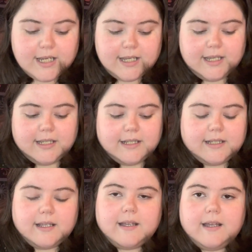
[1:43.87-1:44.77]
is
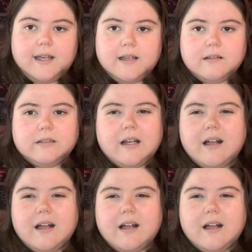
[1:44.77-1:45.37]
a